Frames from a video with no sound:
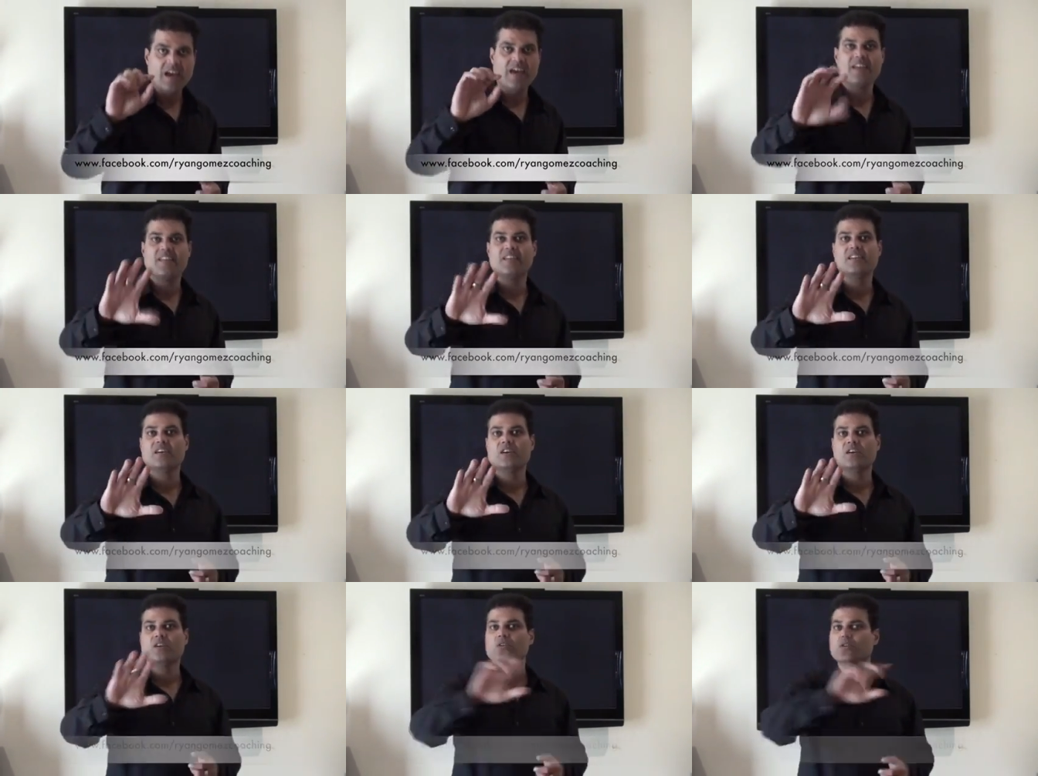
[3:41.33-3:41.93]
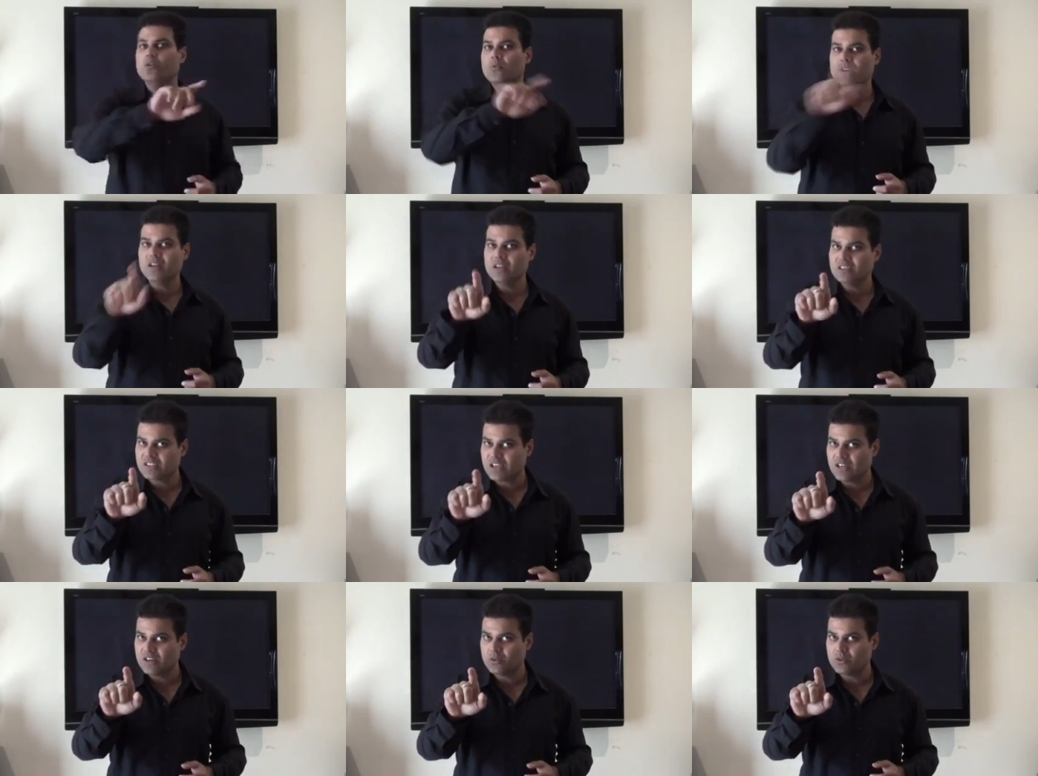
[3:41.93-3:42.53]
And no one
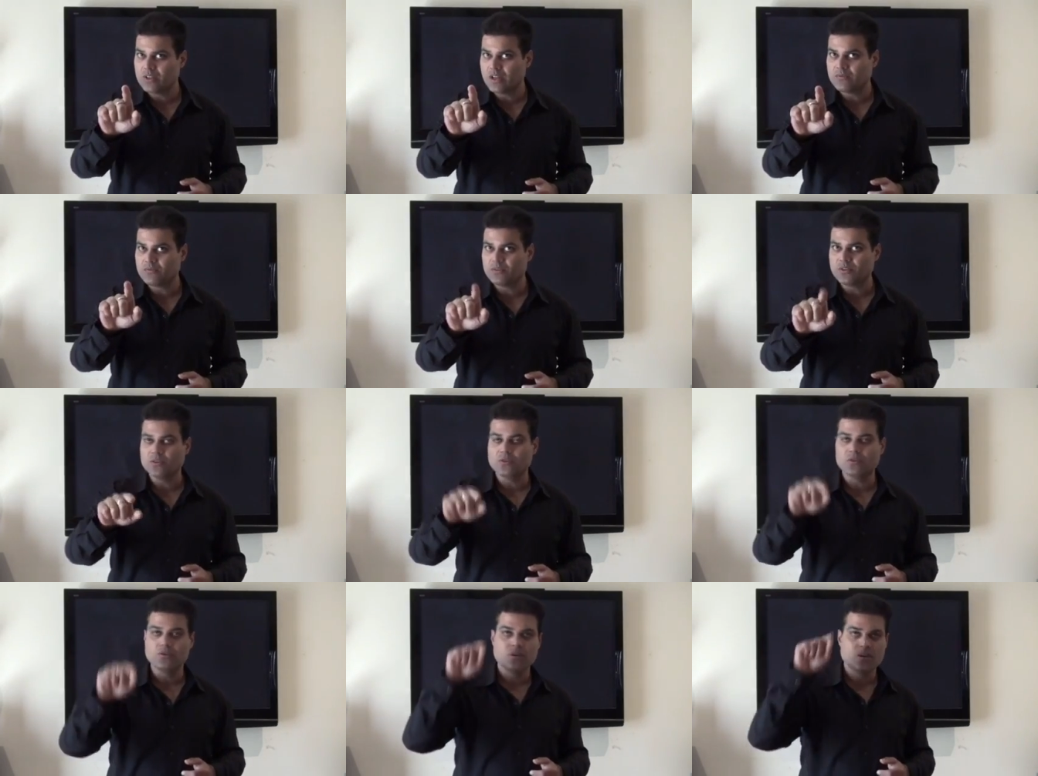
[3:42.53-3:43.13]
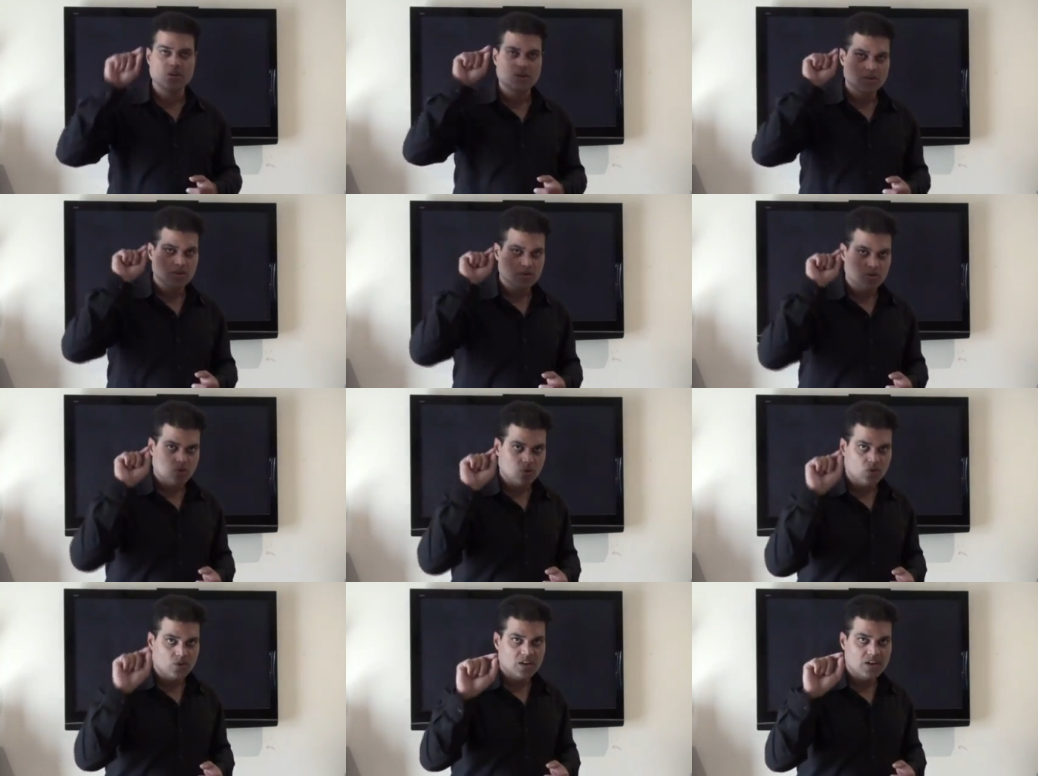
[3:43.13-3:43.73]
else can do that for you.
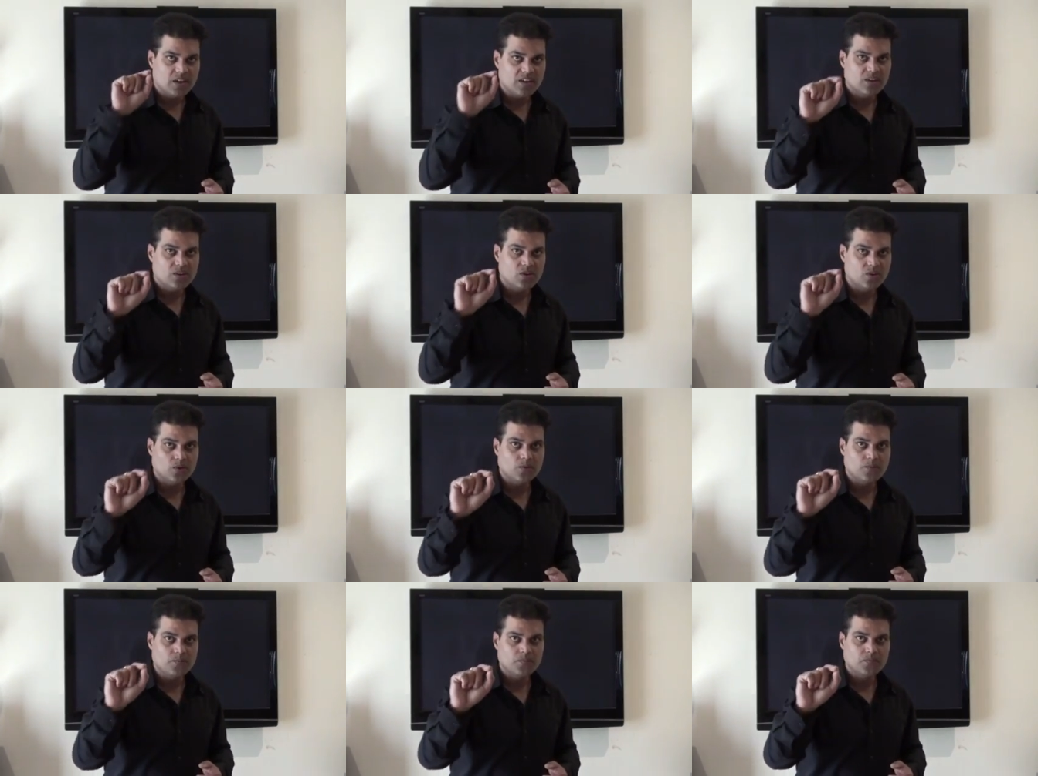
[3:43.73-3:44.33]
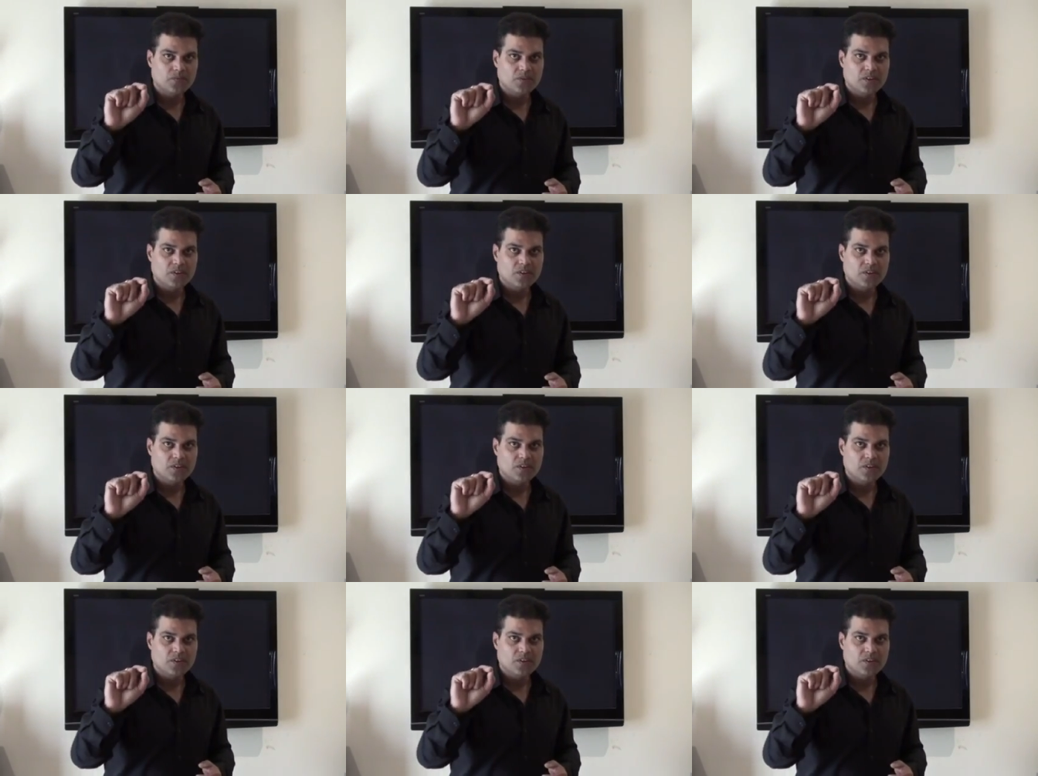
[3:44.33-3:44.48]
Only you.